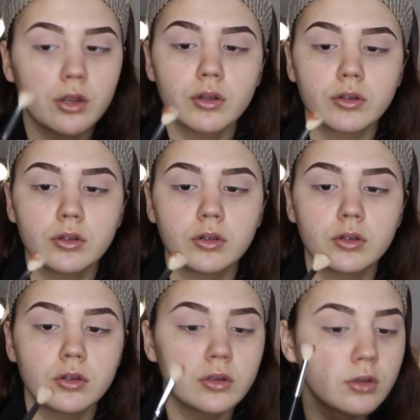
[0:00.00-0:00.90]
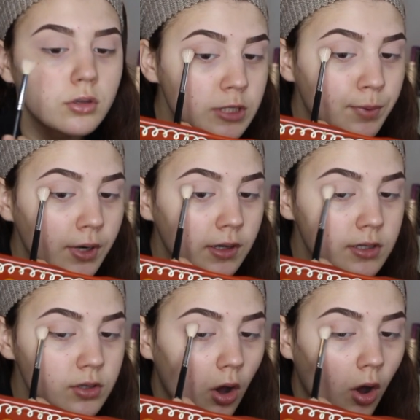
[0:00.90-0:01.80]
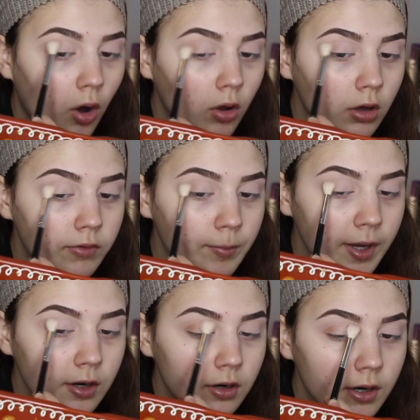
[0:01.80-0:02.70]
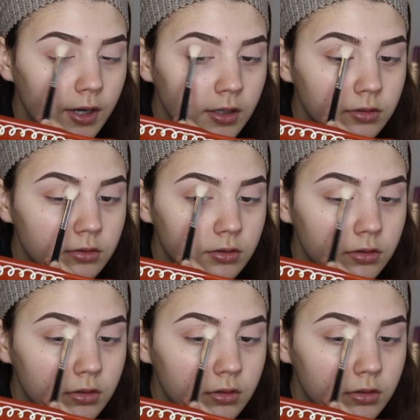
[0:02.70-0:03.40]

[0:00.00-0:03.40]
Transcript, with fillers: I'm just putting this all over my crease.